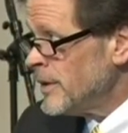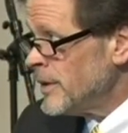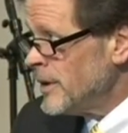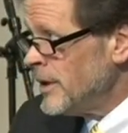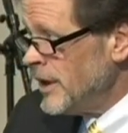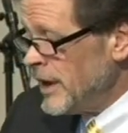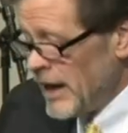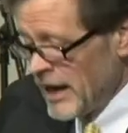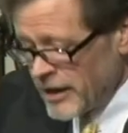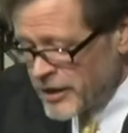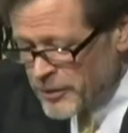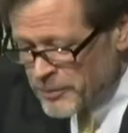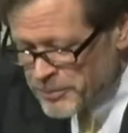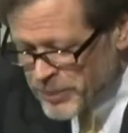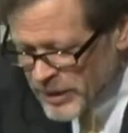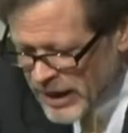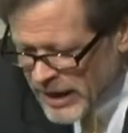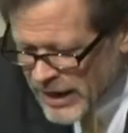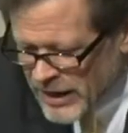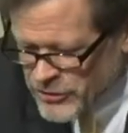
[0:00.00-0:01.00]
he had
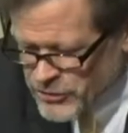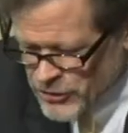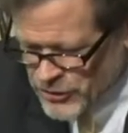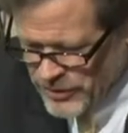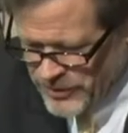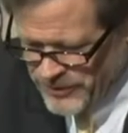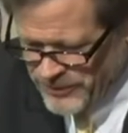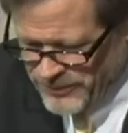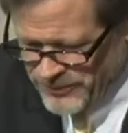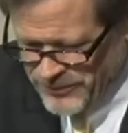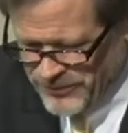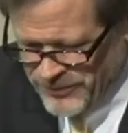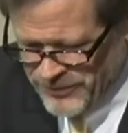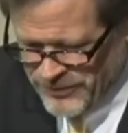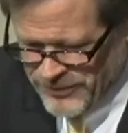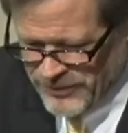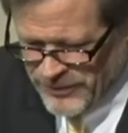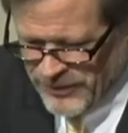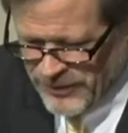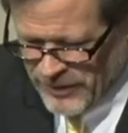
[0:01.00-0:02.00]
compassion
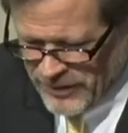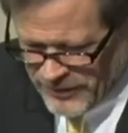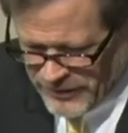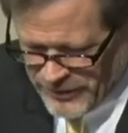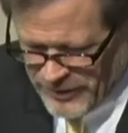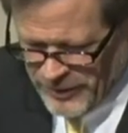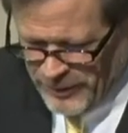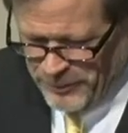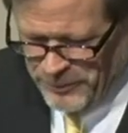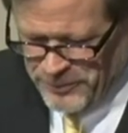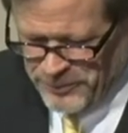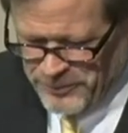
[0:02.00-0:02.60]
on them